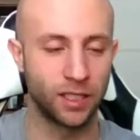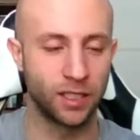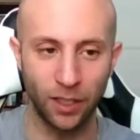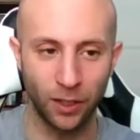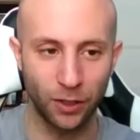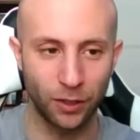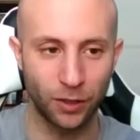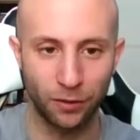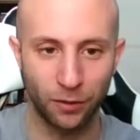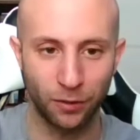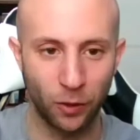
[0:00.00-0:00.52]

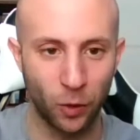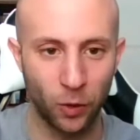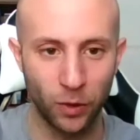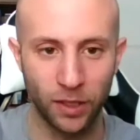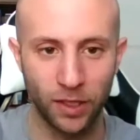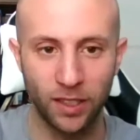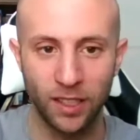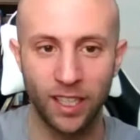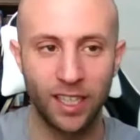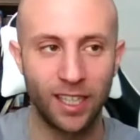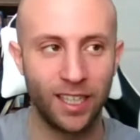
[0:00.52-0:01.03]
Tyler
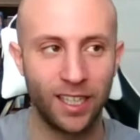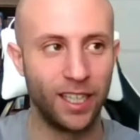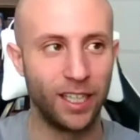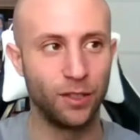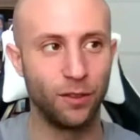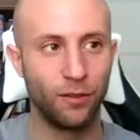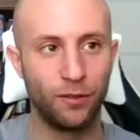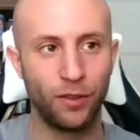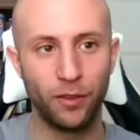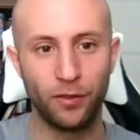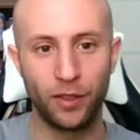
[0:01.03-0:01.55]
Toffoli is
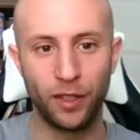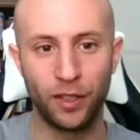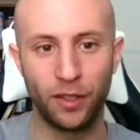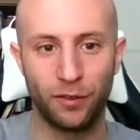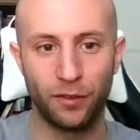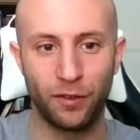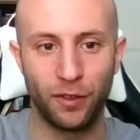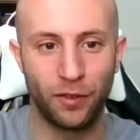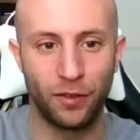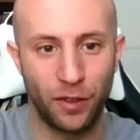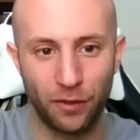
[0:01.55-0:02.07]
a 50 to
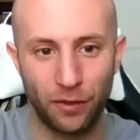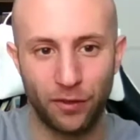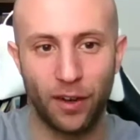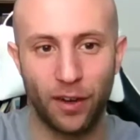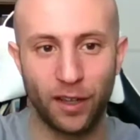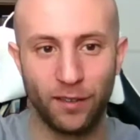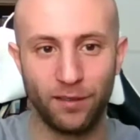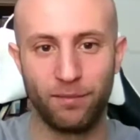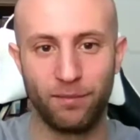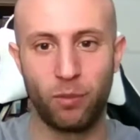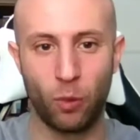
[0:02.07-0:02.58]

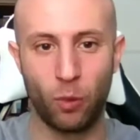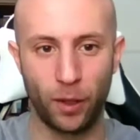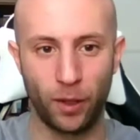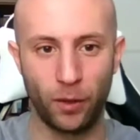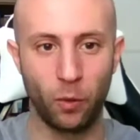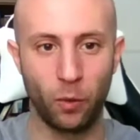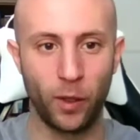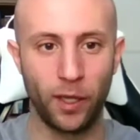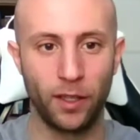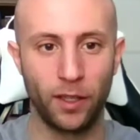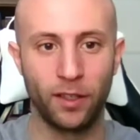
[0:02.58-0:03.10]
55
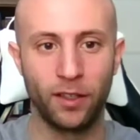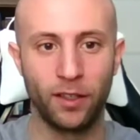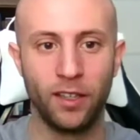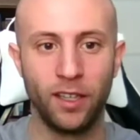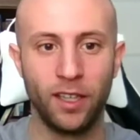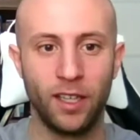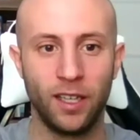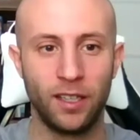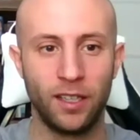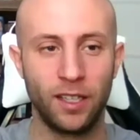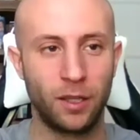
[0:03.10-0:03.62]
point winger
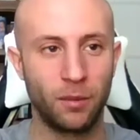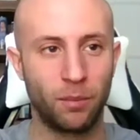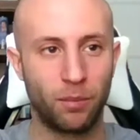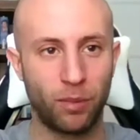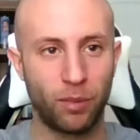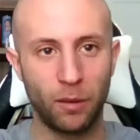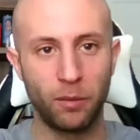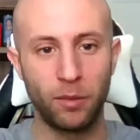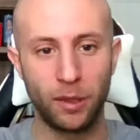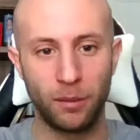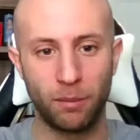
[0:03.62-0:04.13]
that could
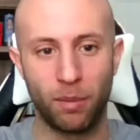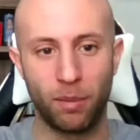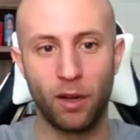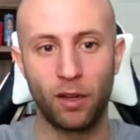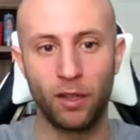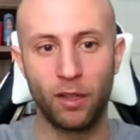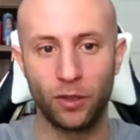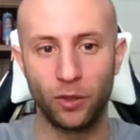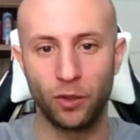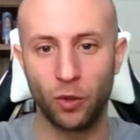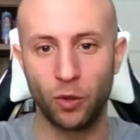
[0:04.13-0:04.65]
probably
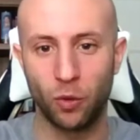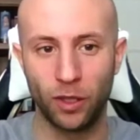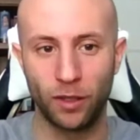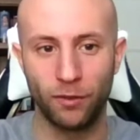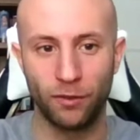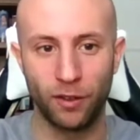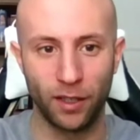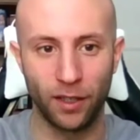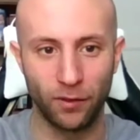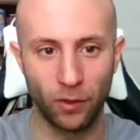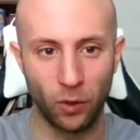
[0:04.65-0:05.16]
pot you
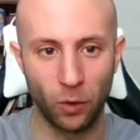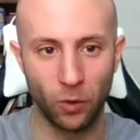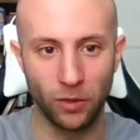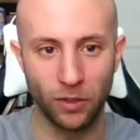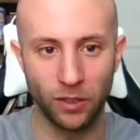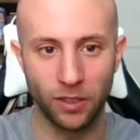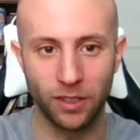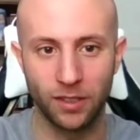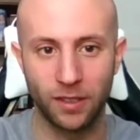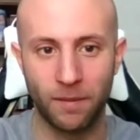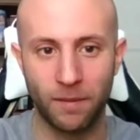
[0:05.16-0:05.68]
25
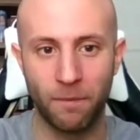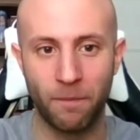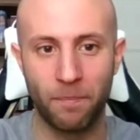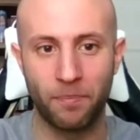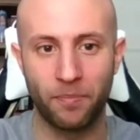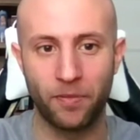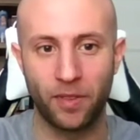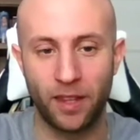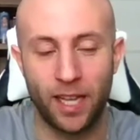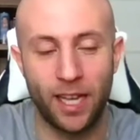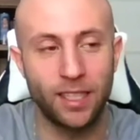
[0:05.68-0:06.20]
goals.
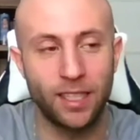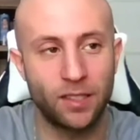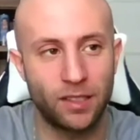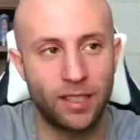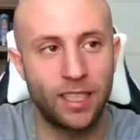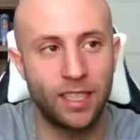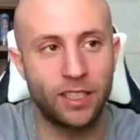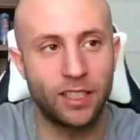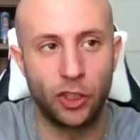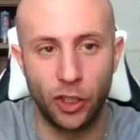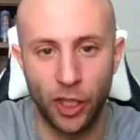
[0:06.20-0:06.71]

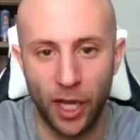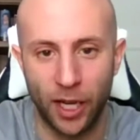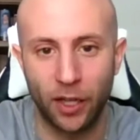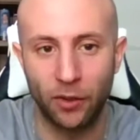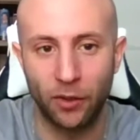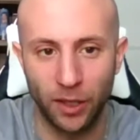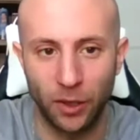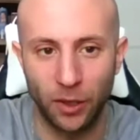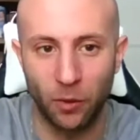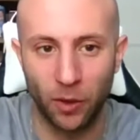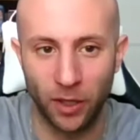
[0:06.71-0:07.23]
That's
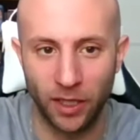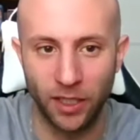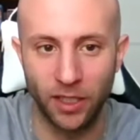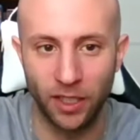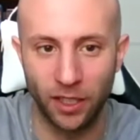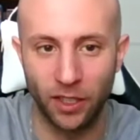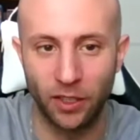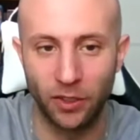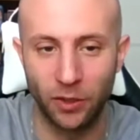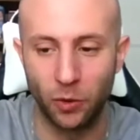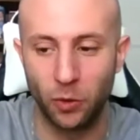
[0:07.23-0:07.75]
generally what he's
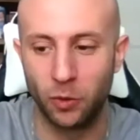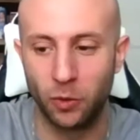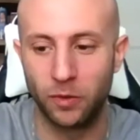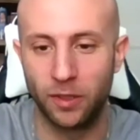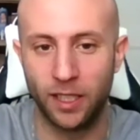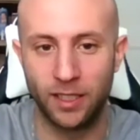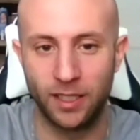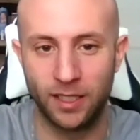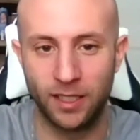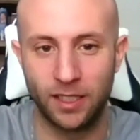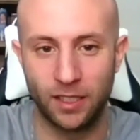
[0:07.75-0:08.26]
going to do.
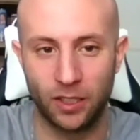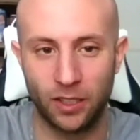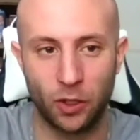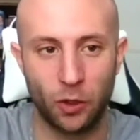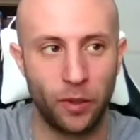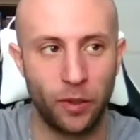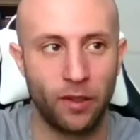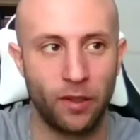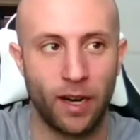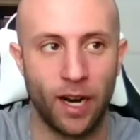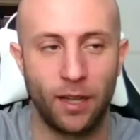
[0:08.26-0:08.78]
That's his
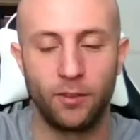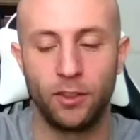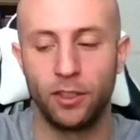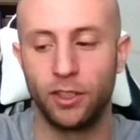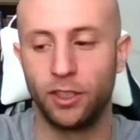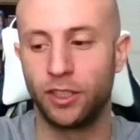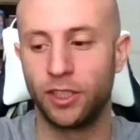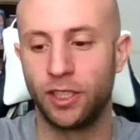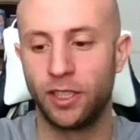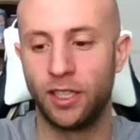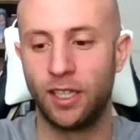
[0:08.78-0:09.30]
career
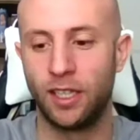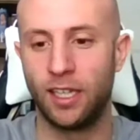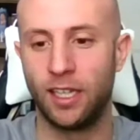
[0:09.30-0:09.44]
average.